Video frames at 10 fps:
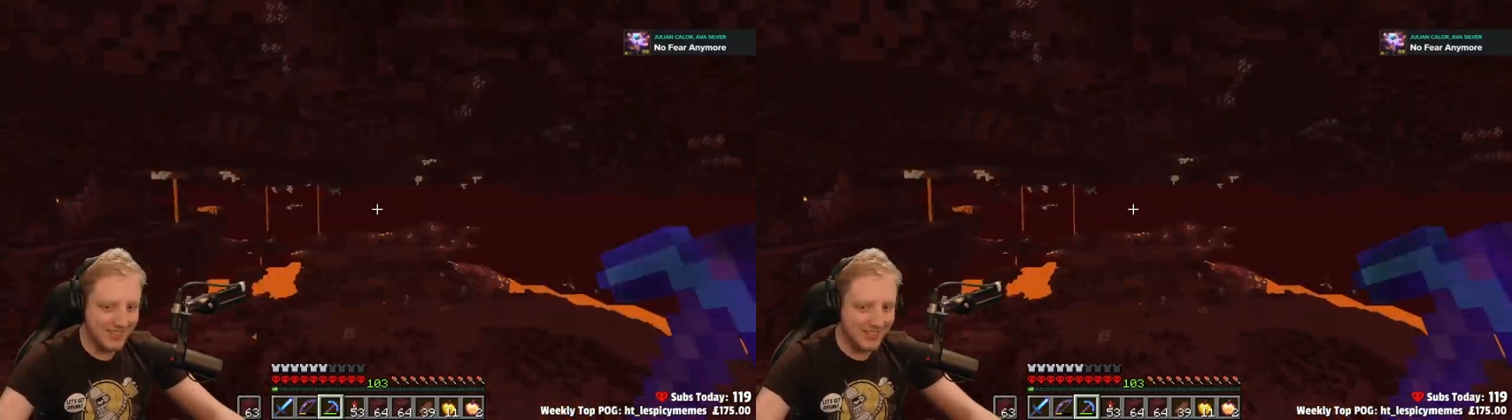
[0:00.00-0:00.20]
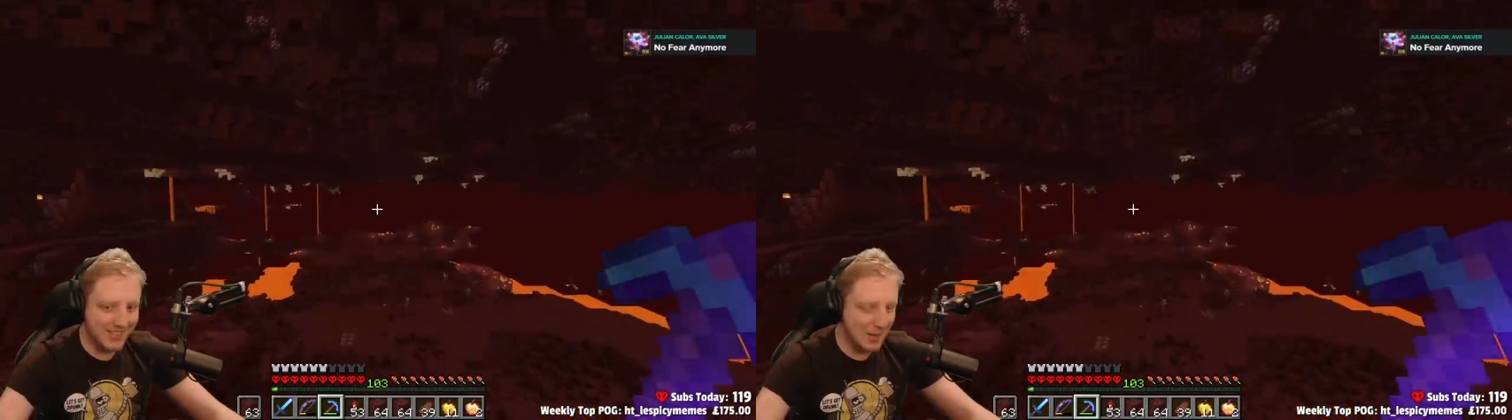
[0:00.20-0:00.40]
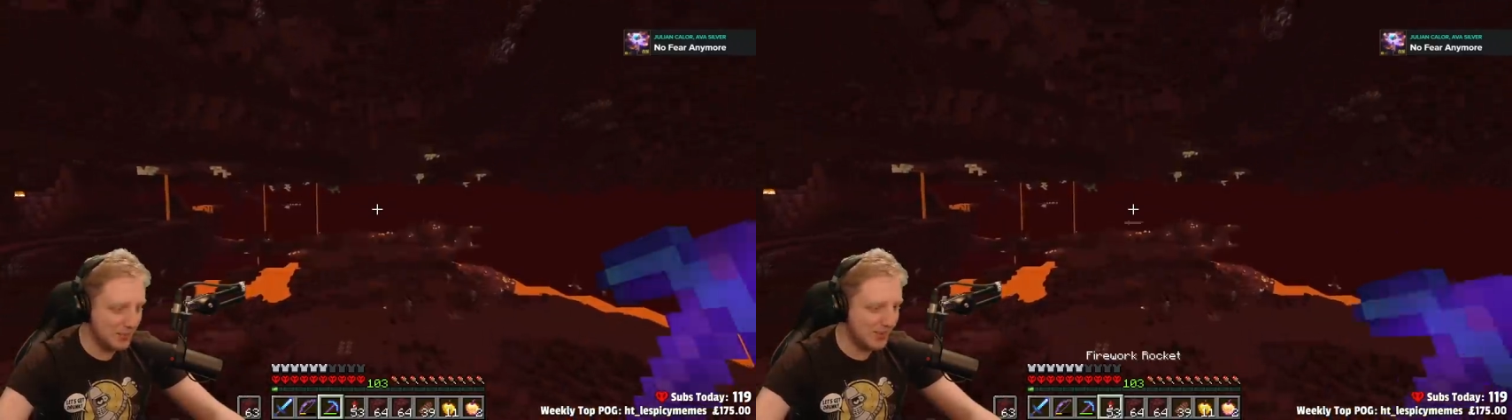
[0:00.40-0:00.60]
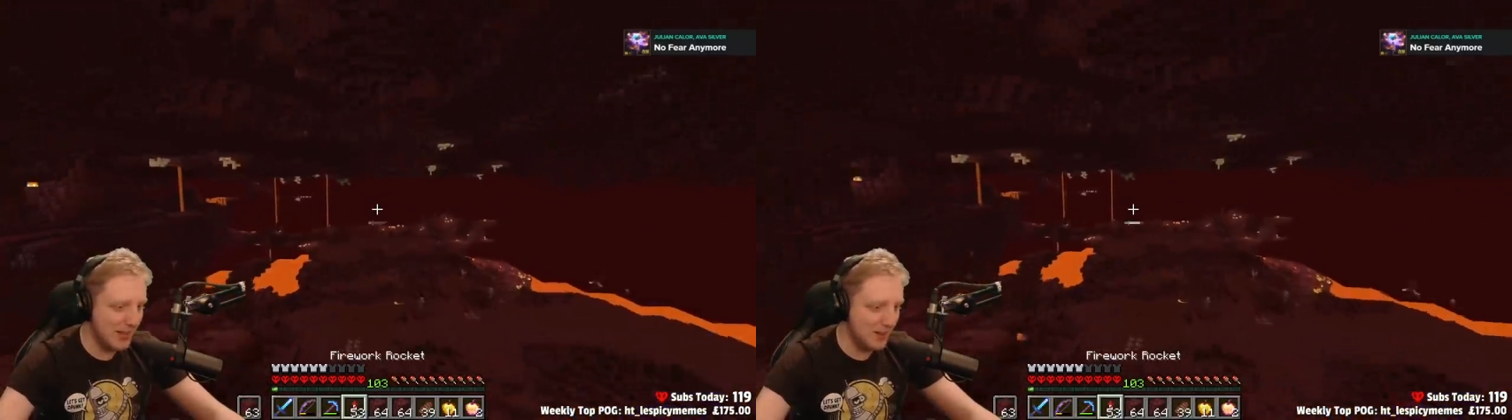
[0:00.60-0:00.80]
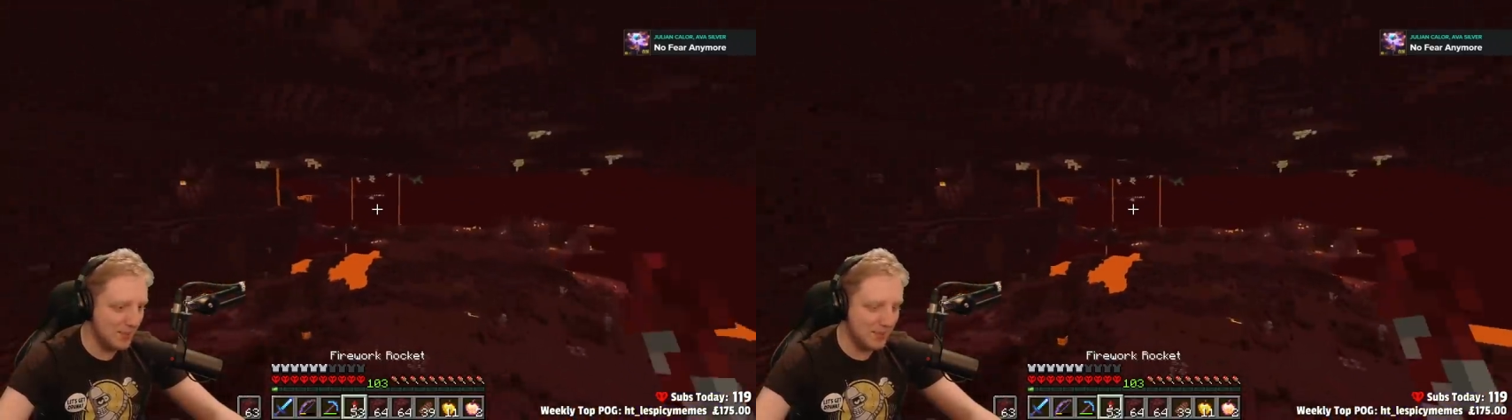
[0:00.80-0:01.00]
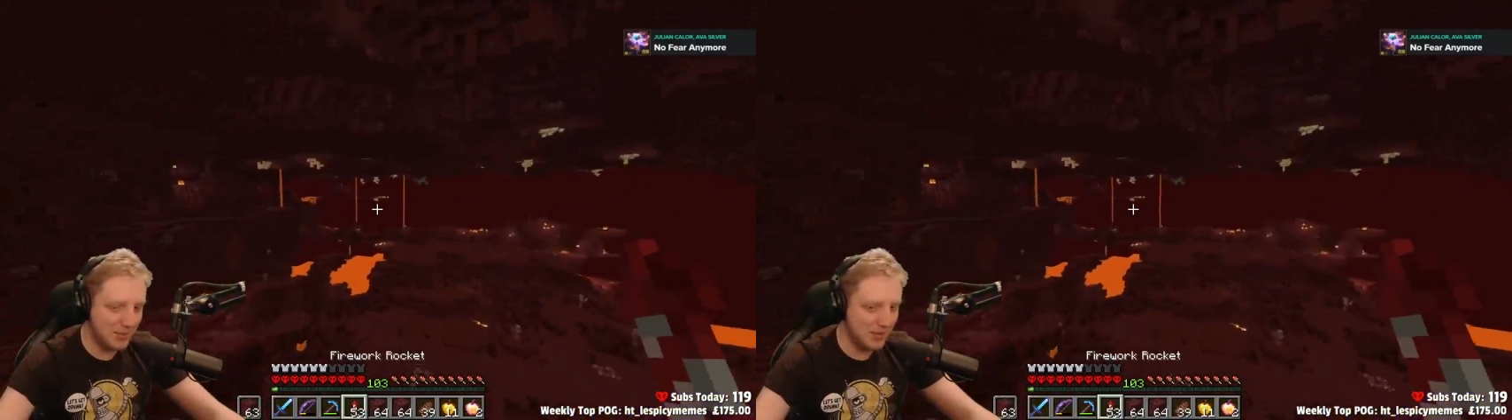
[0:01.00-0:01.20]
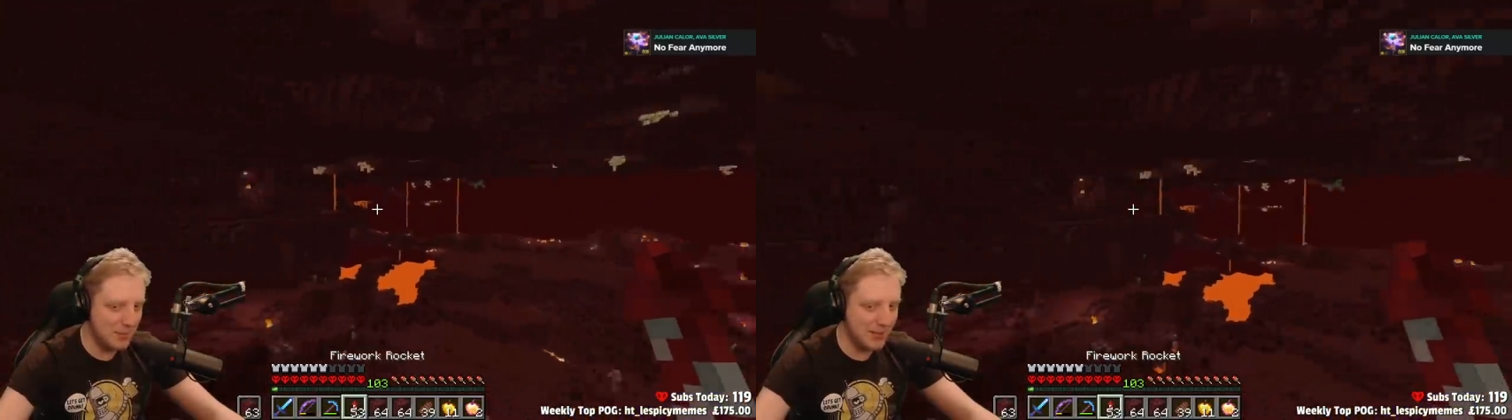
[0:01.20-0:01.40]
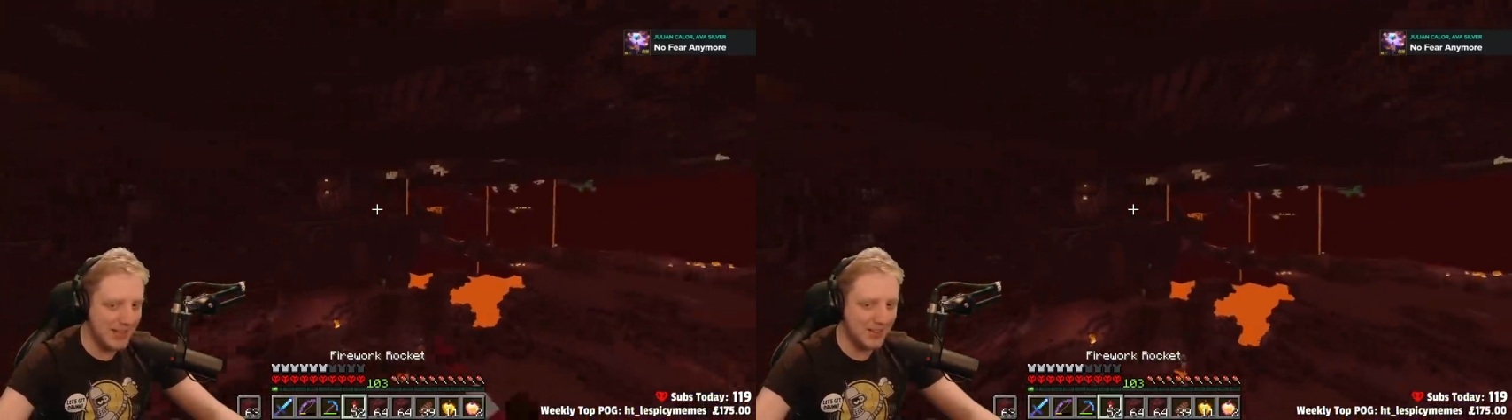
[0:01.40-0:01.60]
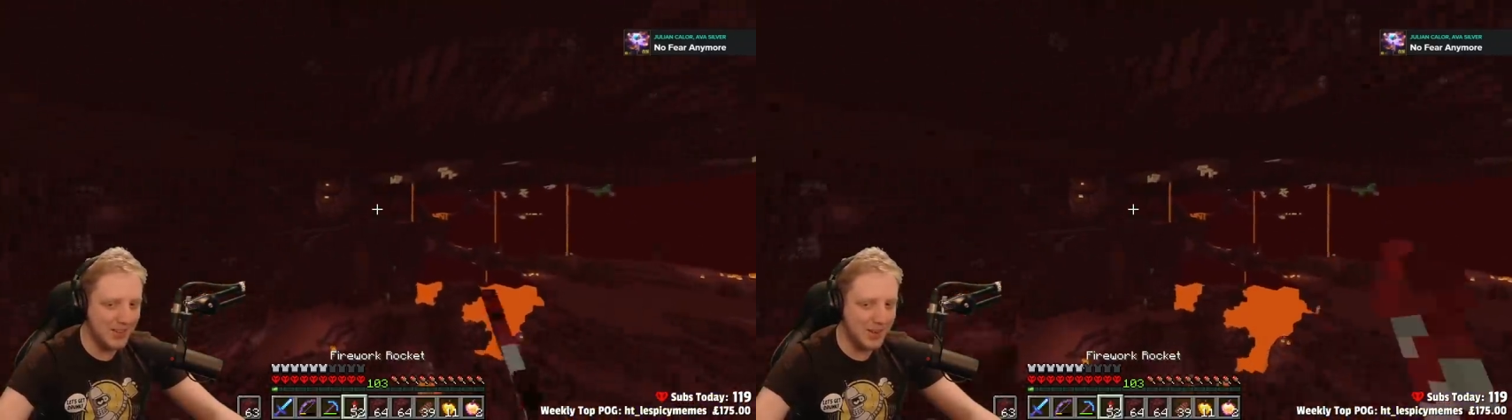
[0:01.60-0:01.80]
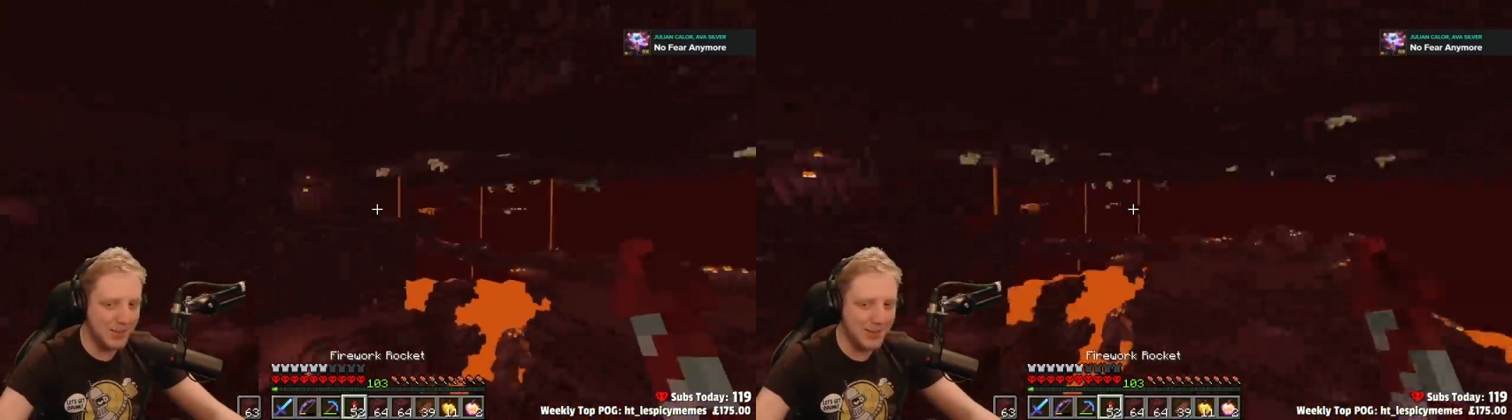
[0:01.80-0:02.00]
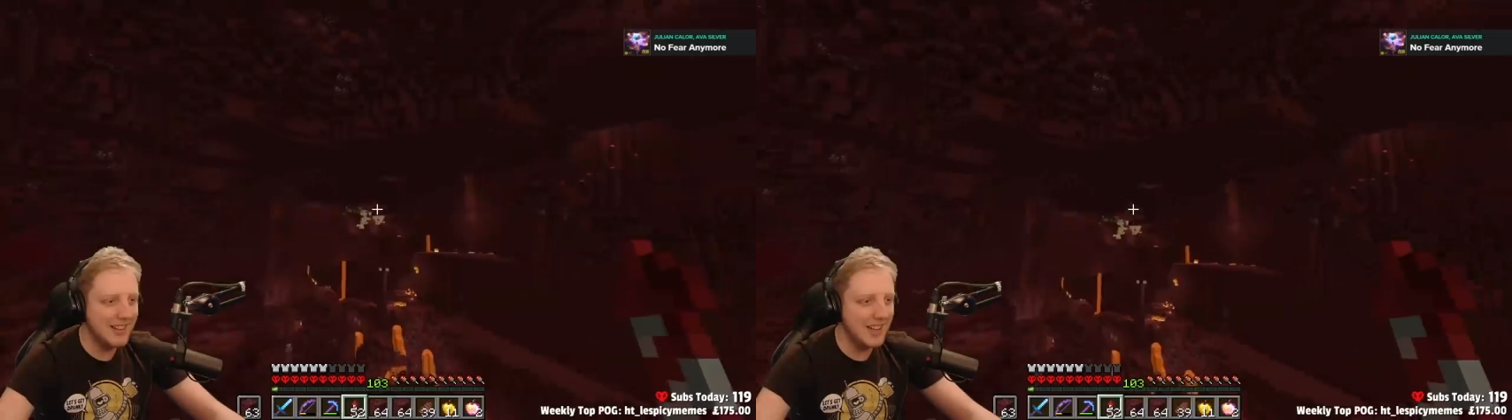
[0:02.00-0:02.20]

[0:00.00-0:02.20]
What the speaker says: So I'm skipping that tournament.